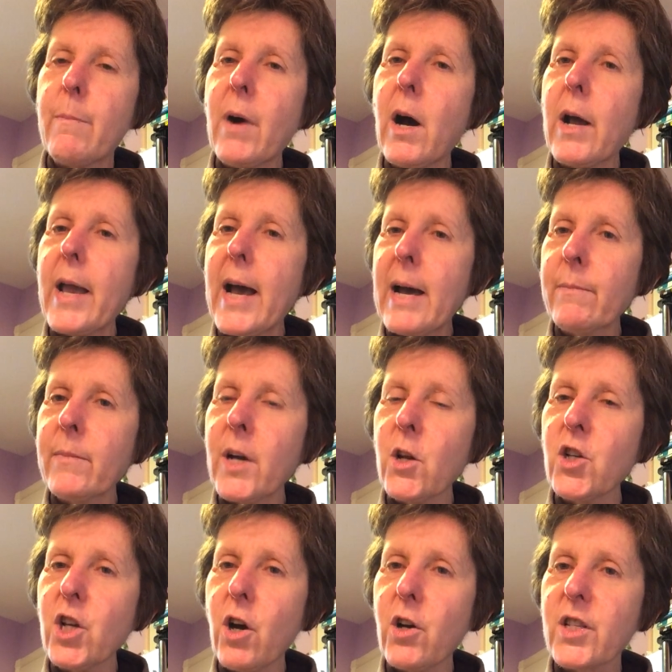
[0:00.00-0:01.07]
I am
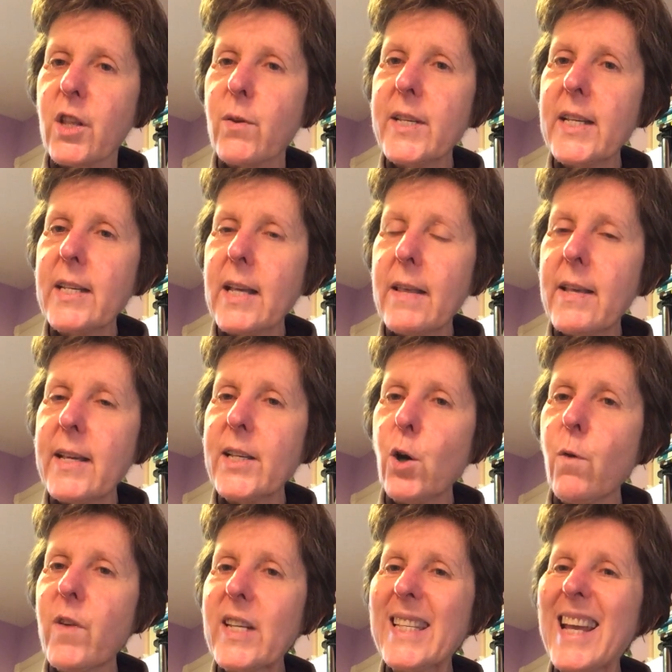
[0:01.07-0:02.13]
going to ask this. It is
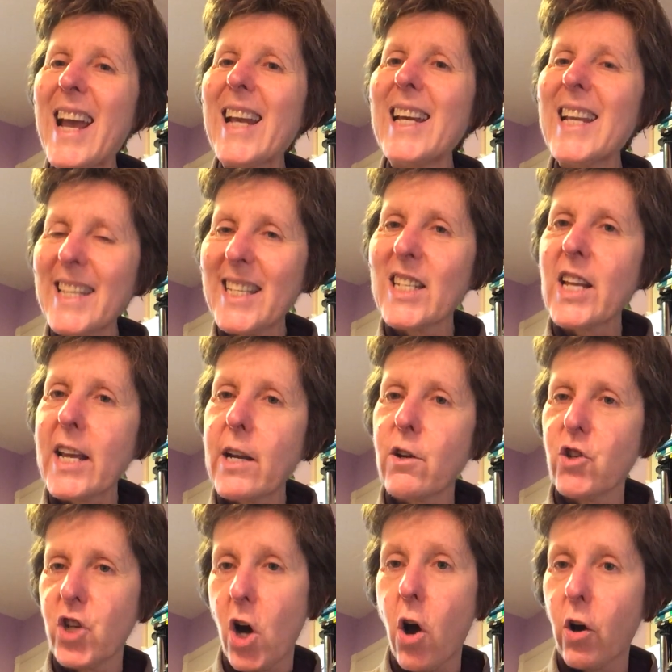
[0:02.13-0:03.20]
obviously a
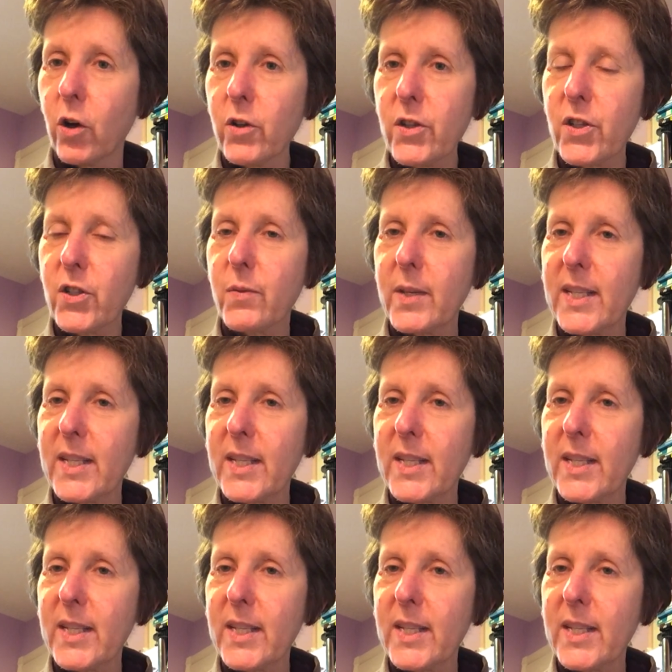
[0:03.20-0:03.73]
listening task,